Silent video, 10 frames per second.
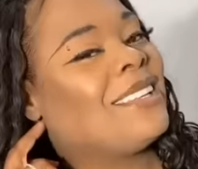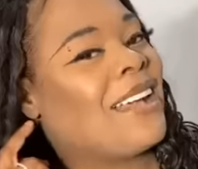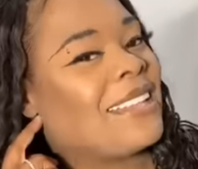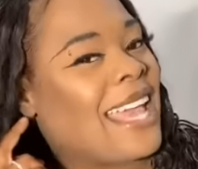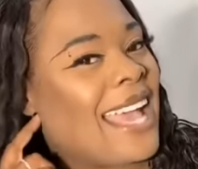you know
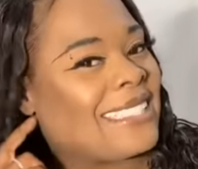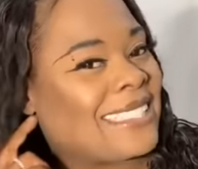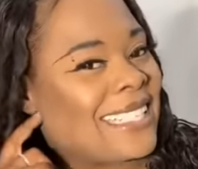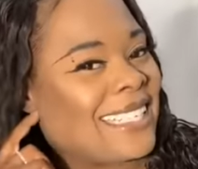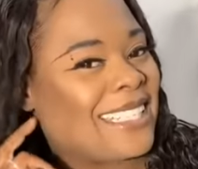how the
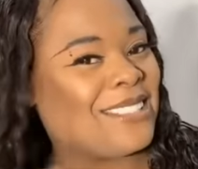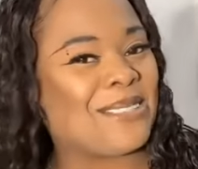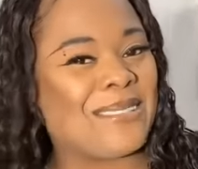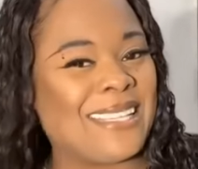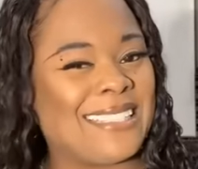acid can get
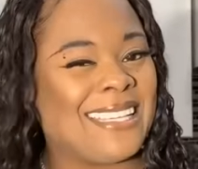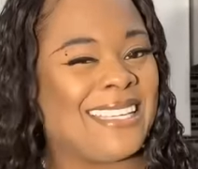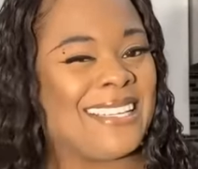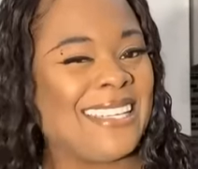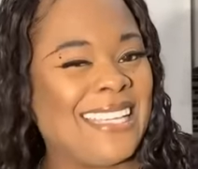you right
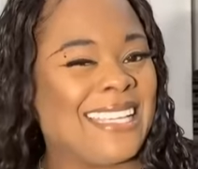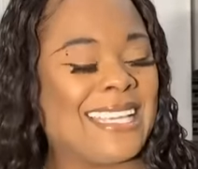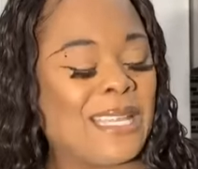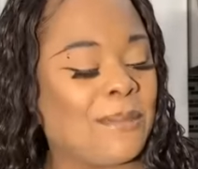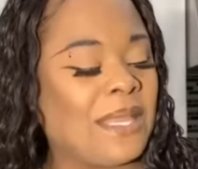there,
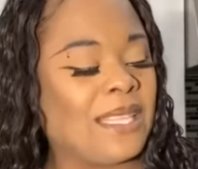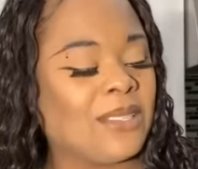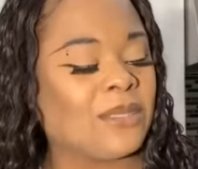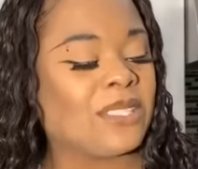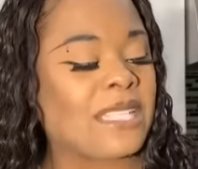kind of be a
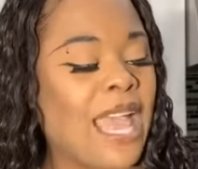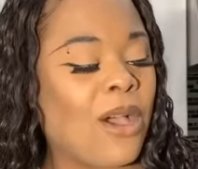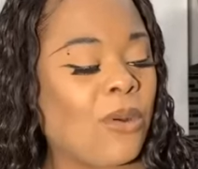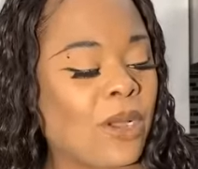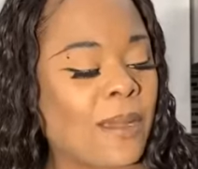little
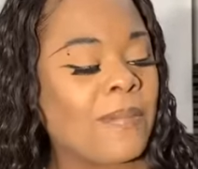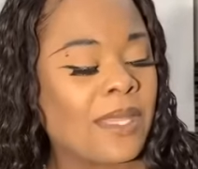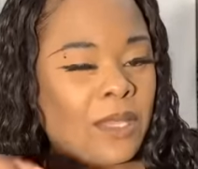sour.